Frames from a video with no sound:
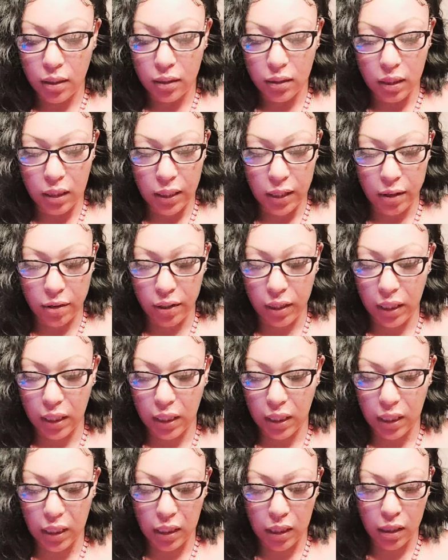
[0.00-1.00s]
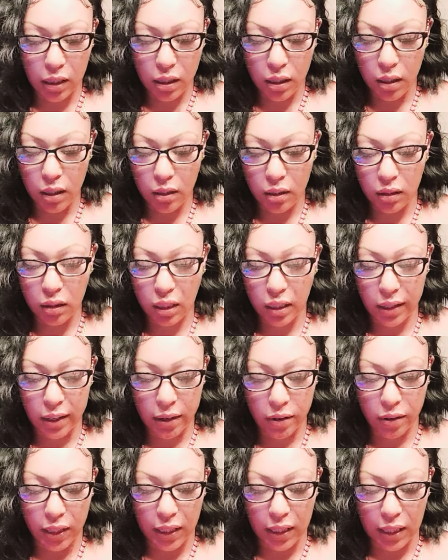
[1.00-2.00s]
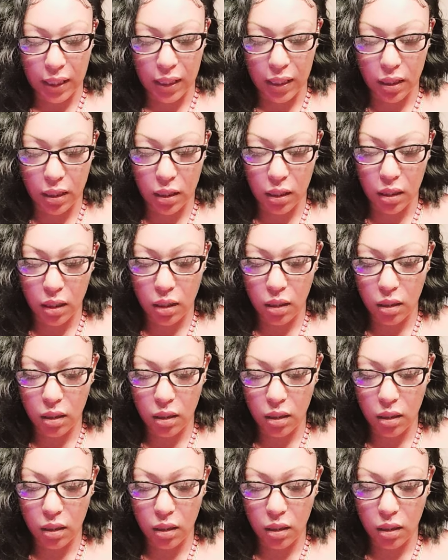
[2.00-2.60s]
the letter E, the letter N,